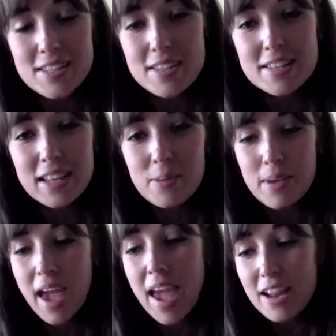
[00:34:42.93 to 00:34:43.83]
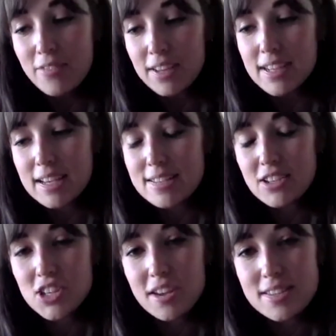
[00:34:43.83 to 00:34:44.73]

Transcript: so there's going to be 8 fantastic shows.